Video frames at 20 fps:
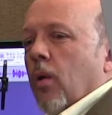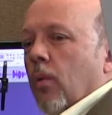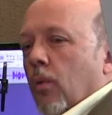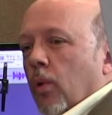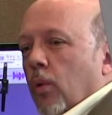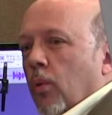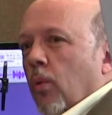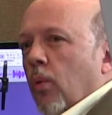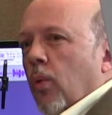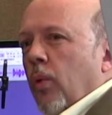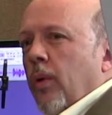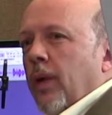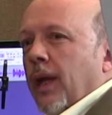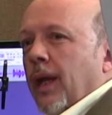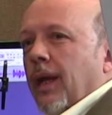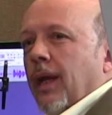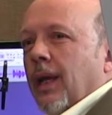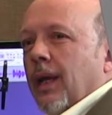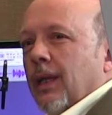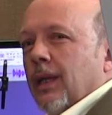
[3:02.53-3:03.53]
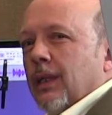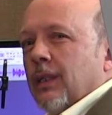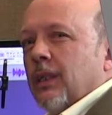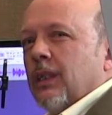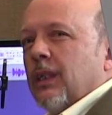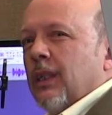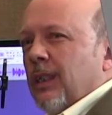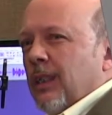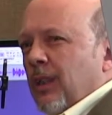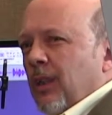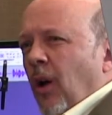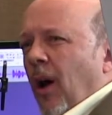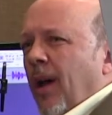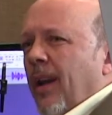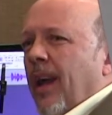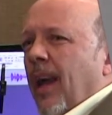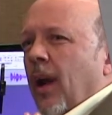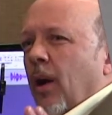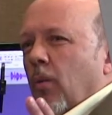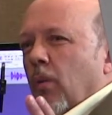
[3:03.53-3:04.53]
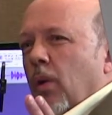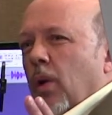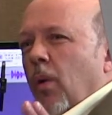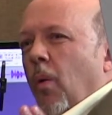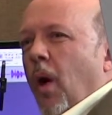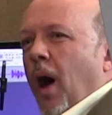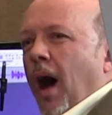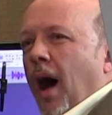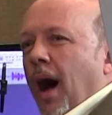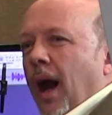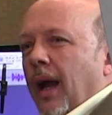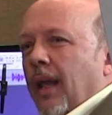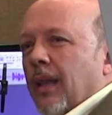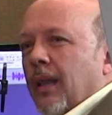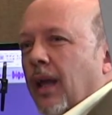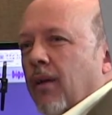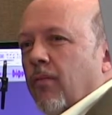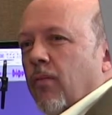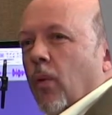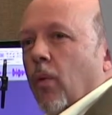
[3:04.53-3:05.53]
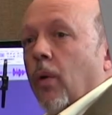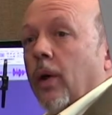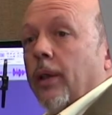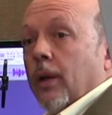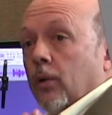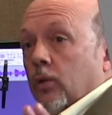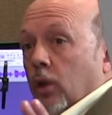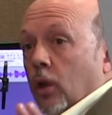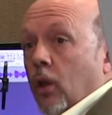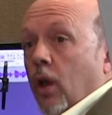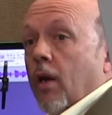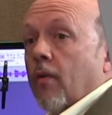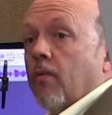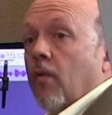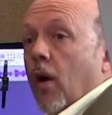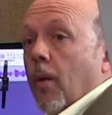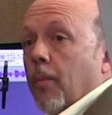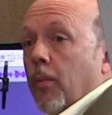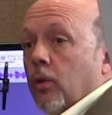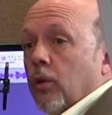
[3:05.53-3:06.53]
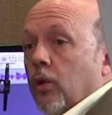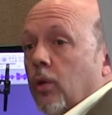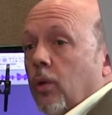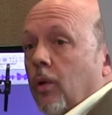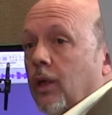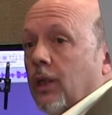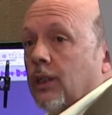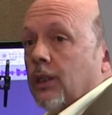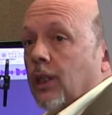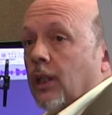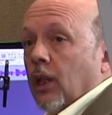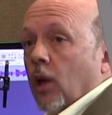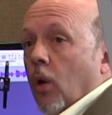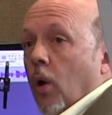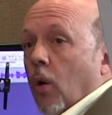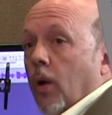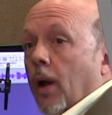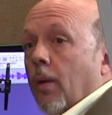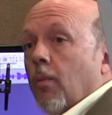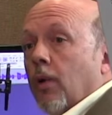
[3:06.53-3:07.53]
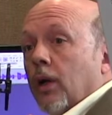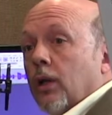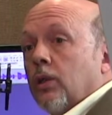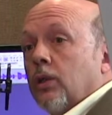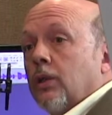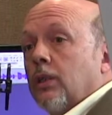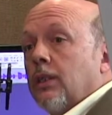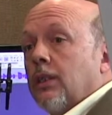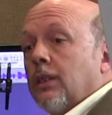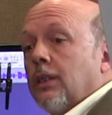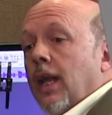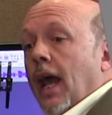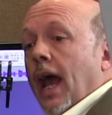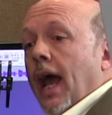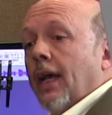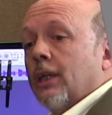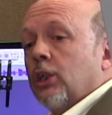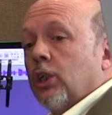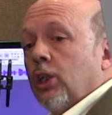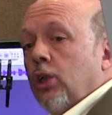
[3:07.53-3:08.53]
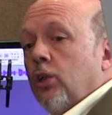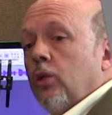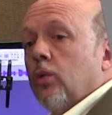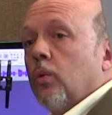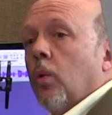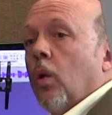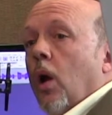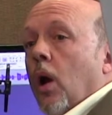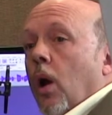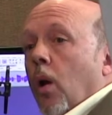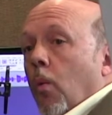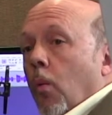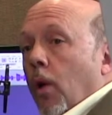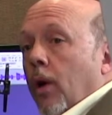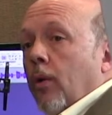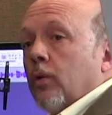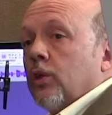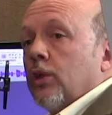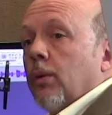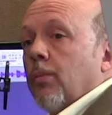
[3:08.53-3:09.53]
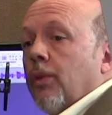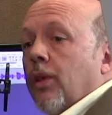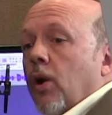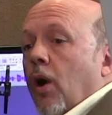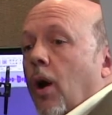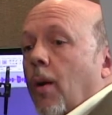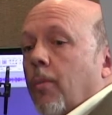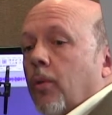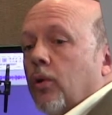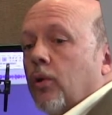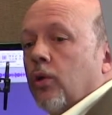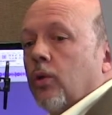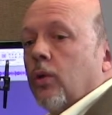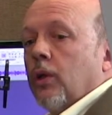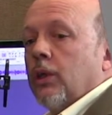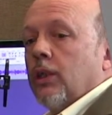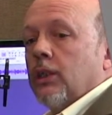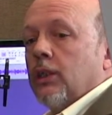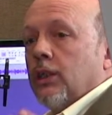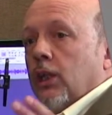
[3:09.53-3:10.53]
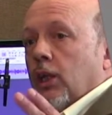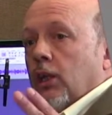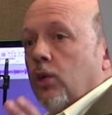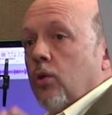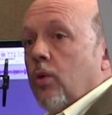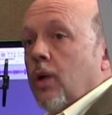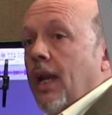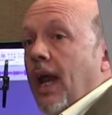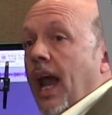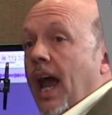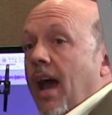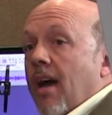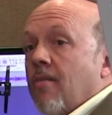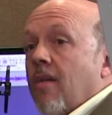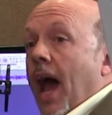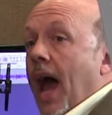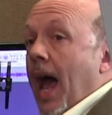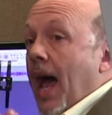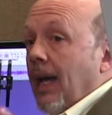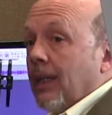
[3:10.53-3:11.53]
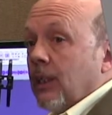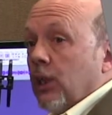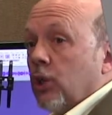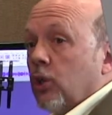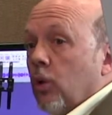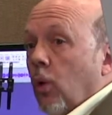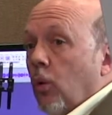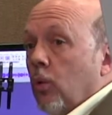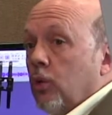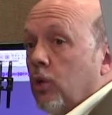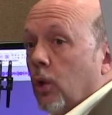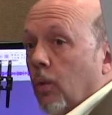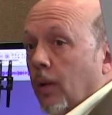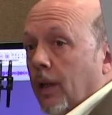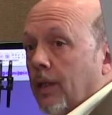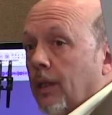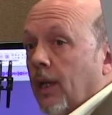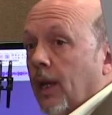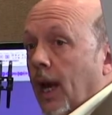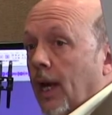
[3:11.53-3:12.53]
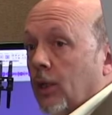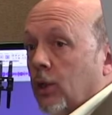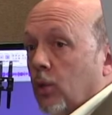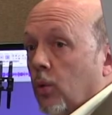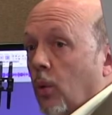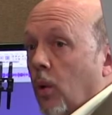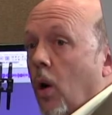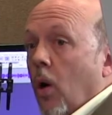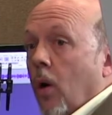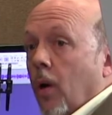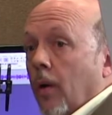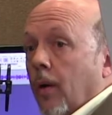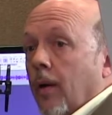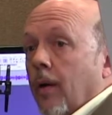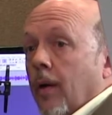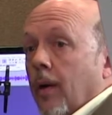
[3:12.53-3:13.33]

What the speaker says: recruiting is not at a real high level, and there's a lot of opportunities in the Guard. I want to ask you, what are some of the opportunities that you can have as a soldier in the National Guard?